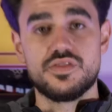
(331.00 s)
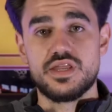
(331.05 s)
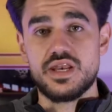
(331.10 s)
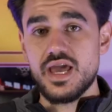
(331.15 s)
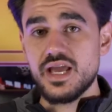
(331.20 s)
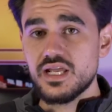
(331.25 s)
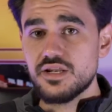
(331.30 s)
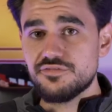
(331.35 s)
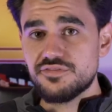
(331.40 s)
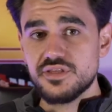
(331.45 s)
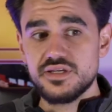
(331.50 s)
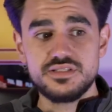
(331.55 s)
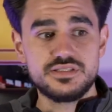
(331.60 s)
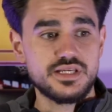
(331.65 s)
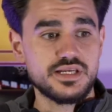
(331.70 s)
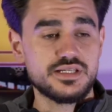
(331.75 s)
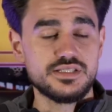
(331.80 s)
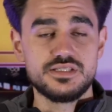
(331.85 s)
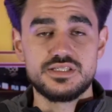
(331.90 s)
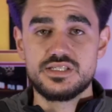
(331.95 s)
negative things, they
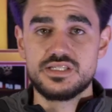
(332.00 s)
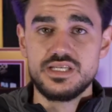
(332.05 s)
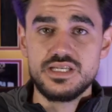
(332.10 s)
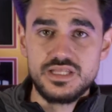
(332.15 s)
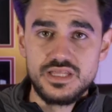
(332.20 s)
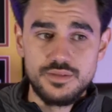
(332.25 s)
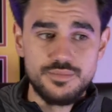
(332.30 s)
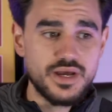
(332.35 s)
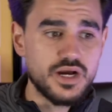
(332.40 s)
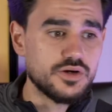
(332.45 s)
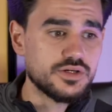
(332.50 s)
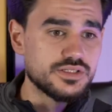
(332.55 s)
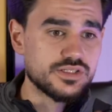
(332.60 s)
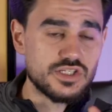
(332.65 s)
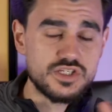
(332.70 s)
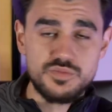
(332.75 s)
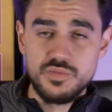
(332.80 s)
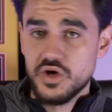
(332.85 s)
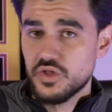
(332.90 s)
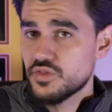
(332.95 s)
can seek them out and
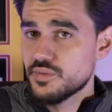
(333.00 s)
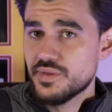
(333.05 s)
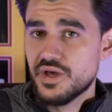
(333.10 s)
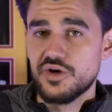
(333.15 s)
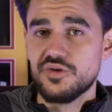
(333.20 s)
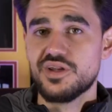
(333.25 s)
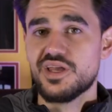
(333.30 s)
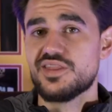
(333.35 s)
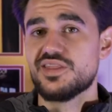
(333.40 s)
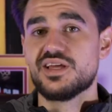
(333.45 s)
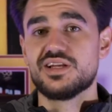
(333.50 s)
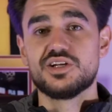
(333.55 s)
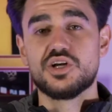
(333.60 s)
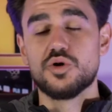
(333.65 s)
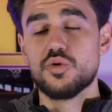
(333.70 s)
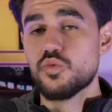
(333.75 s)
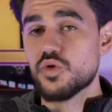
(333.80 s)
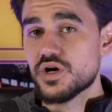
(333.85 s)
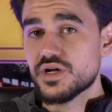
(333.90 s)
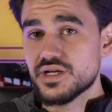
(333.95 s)
smell them out and then go
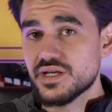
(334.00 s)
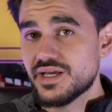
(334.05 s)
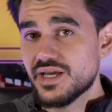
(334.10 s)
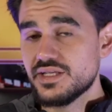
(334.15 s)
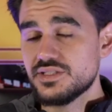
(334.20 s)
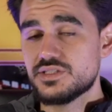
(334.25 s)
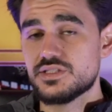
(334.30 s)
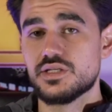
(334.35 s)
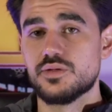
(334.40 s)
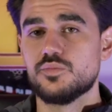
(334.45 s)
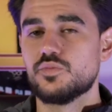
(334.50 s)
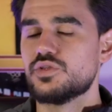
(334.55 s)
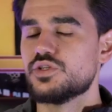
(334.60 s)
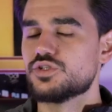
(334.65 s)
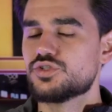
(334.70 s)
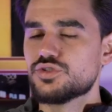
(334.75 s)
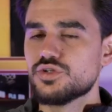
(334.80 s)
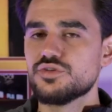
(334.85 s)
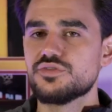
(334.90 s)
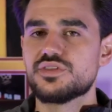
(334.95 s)
work against them. When the
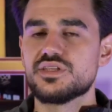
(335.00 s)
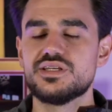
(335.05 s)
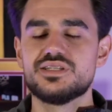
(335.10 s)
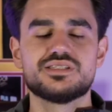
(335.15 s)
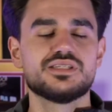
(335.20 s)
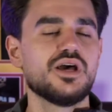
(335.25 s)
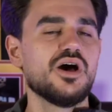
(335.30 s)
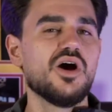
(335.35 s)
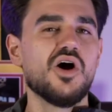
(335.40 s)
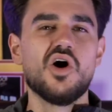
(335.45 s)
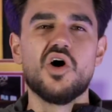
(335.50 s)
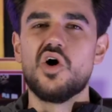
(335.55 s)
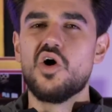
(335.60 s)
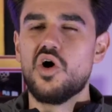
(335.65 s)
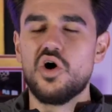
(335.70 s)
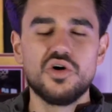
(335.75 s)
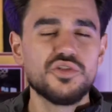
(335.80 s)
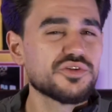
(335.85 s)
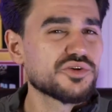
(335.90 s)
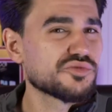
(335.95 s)
truth is,
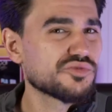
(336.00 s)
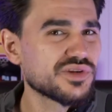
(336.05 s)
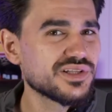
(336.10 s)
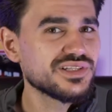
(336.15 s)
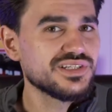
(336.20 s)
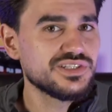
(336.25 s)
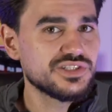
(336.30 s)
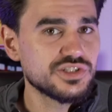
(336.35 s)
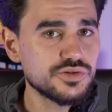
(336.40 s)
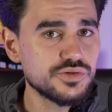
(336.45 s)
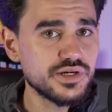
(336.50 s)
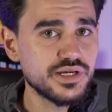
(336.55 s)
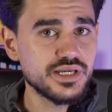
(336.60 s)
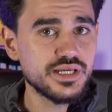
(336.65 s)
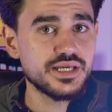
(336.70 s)
all they're really doing